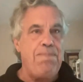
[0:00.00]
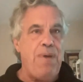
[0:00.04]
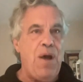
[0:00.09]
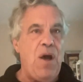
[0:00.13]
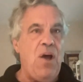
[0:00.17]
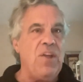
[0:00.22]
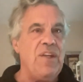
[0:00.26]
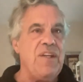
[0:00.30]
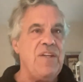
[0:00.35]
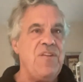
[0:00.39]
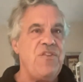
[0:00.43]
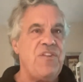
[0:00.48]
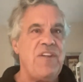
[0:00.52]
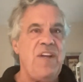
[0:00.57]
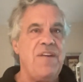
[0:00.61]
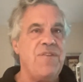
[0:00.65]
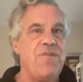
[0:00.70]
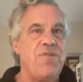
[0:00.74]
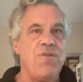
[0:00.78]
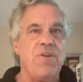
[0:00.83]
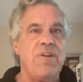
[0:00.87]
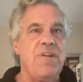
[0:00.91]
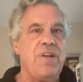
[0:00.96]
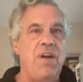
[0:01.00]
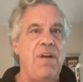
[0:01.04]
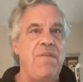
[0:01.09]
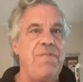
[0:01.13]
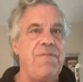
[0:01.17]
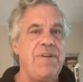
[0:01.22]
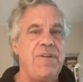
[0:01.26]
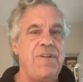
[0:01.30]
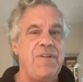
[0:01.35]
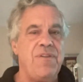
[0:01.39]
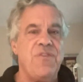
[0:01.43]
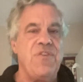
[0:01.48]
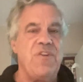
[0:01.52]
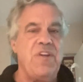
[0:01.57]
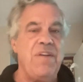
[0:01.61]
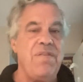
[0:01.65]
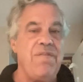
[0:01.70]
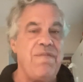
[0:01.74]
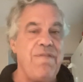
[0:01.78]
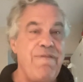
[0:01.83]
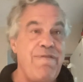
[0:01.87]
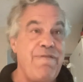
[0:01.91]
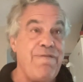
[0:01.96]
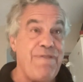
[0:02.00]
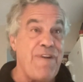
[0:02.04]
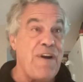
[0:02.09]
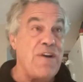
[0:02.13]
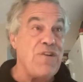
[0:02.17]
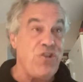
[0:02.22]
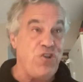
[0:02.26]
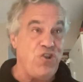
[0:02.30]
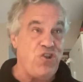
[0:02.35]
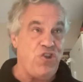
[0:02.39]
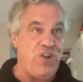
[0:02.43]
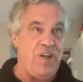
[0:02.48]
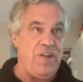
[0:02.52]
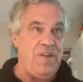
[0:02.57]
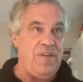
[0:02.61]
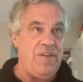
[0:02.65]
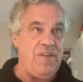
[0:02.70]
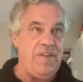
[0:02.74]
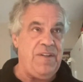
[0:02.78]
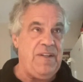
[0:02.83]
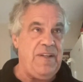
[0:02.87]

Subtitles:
polycentric governance can function